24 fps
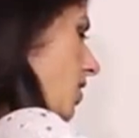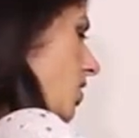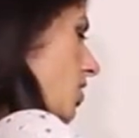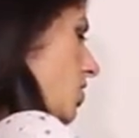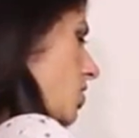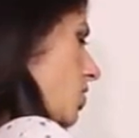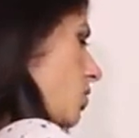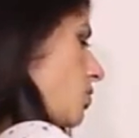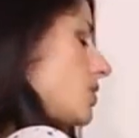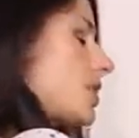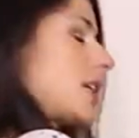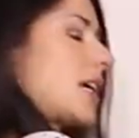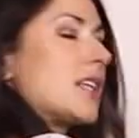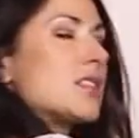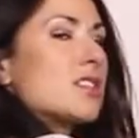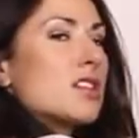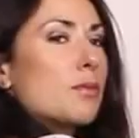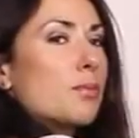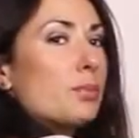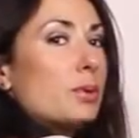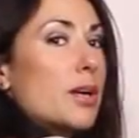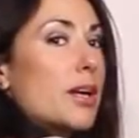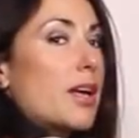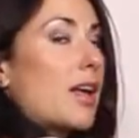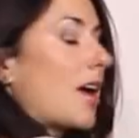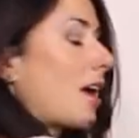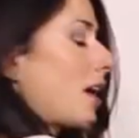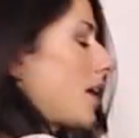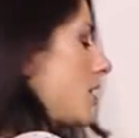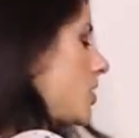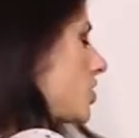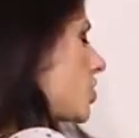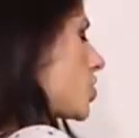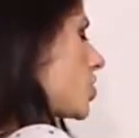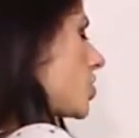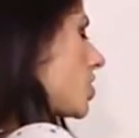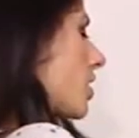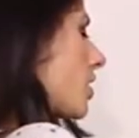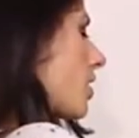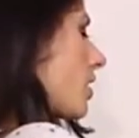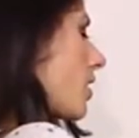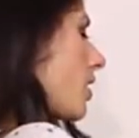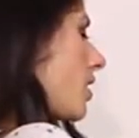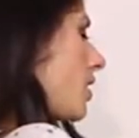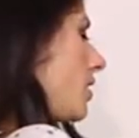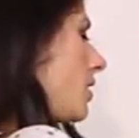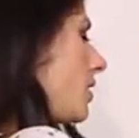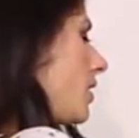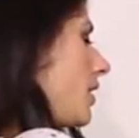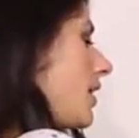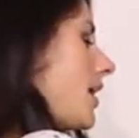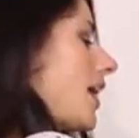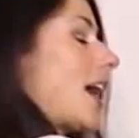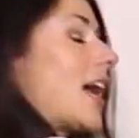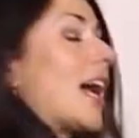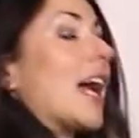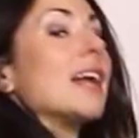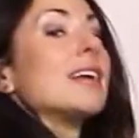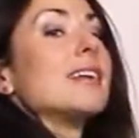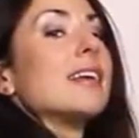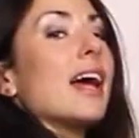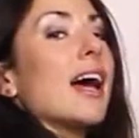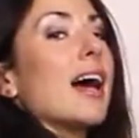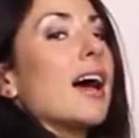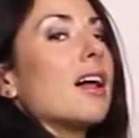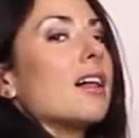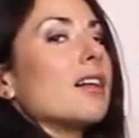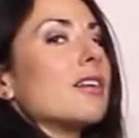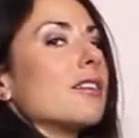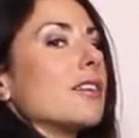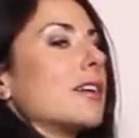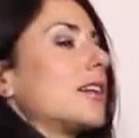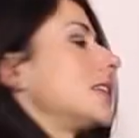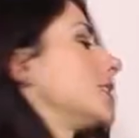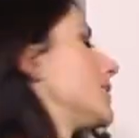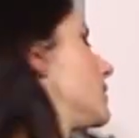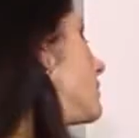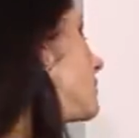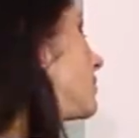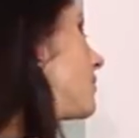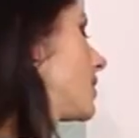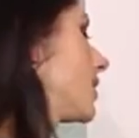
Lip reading: So dates are pretty high in sugar and calories.